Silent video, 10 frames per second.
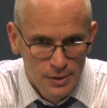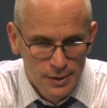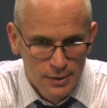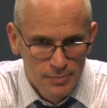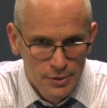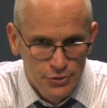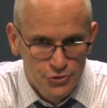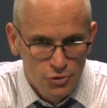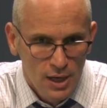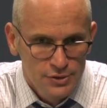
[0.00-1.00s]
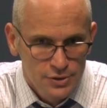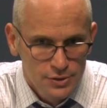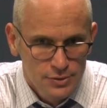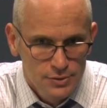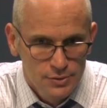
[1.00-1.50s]
know, to build trust,
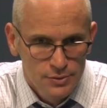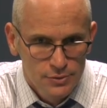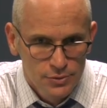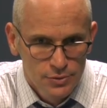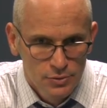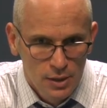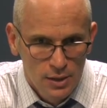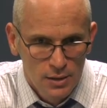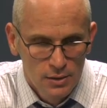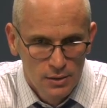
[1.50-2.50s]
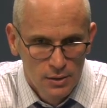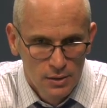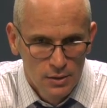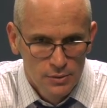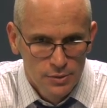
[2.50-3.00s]
to
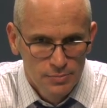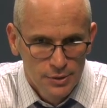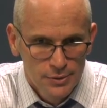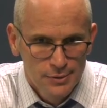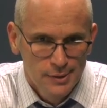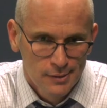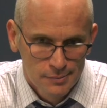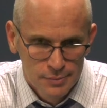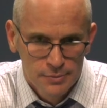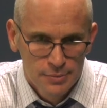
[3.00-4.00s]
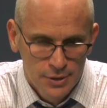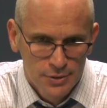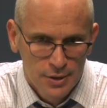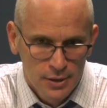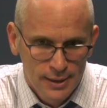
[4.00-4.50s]
build, you know,
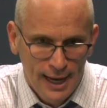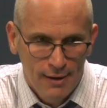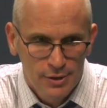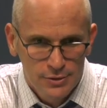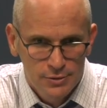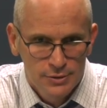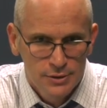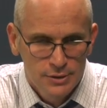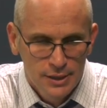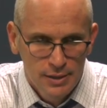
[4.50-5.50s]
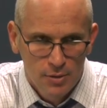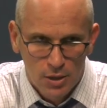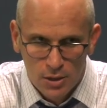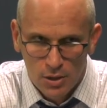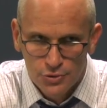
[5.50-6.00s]
build our character as a team,
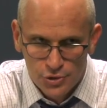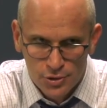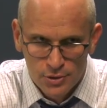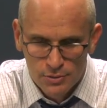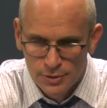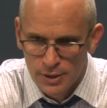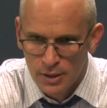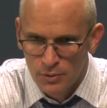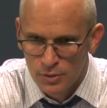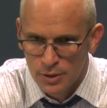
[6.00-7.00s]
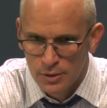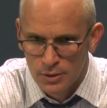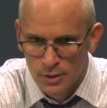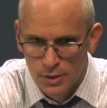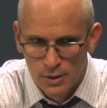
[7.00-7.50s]
our culture. You know, where,
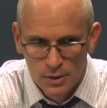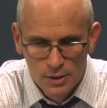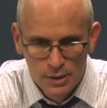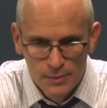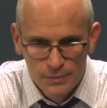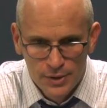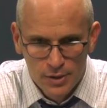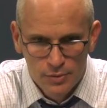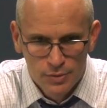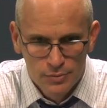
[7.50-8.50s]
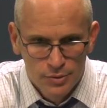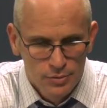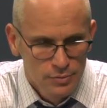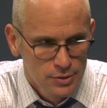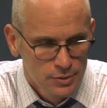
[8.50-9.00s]
you know,
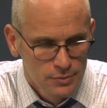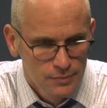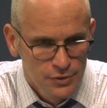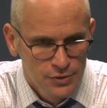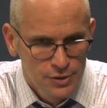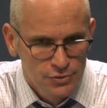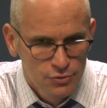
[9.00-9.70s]
we're this